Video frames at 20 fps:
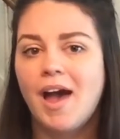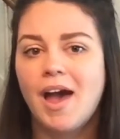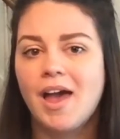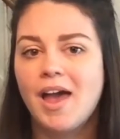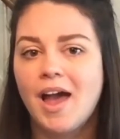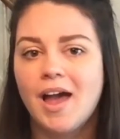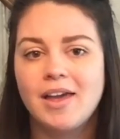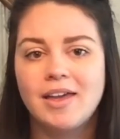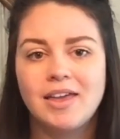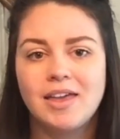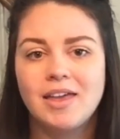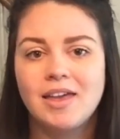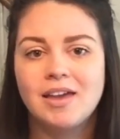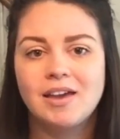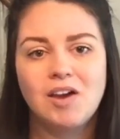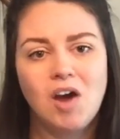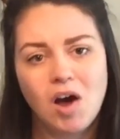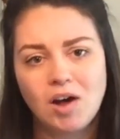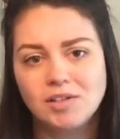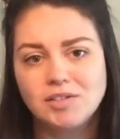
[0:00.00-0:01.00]
I
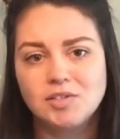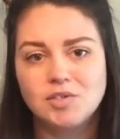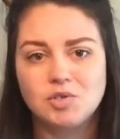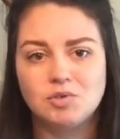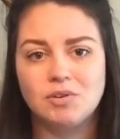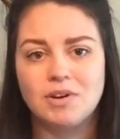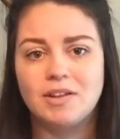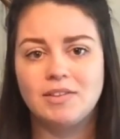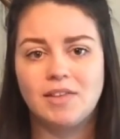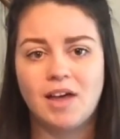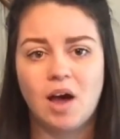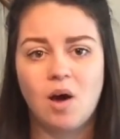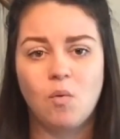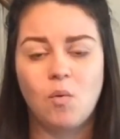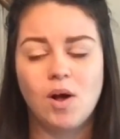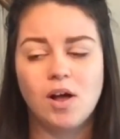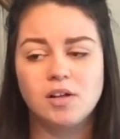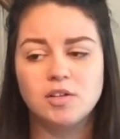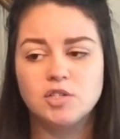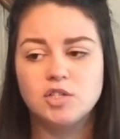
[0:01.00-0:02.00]
can't concentrate that
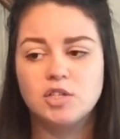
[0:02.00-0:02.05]
well.